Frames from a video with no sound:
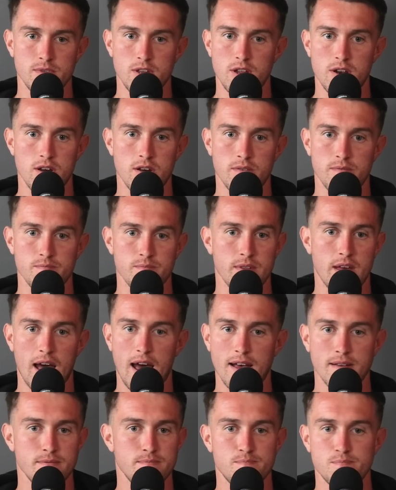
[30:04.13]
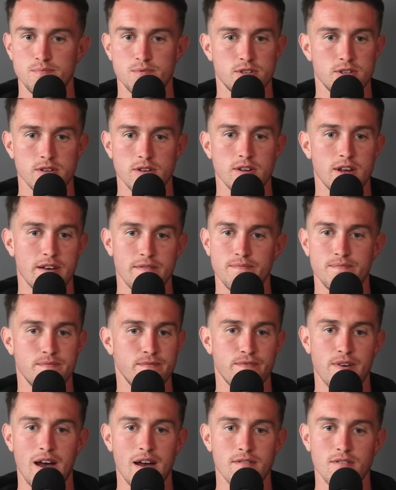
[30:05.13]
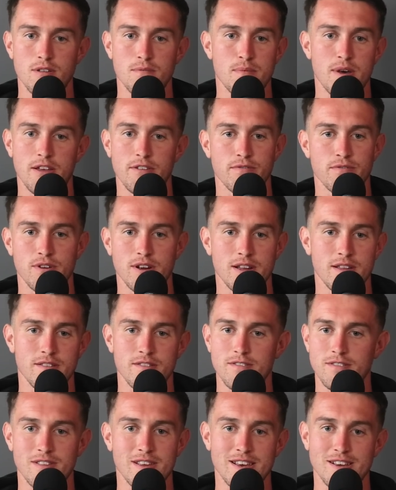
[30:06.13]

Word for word: you know, I still have five of the best friends.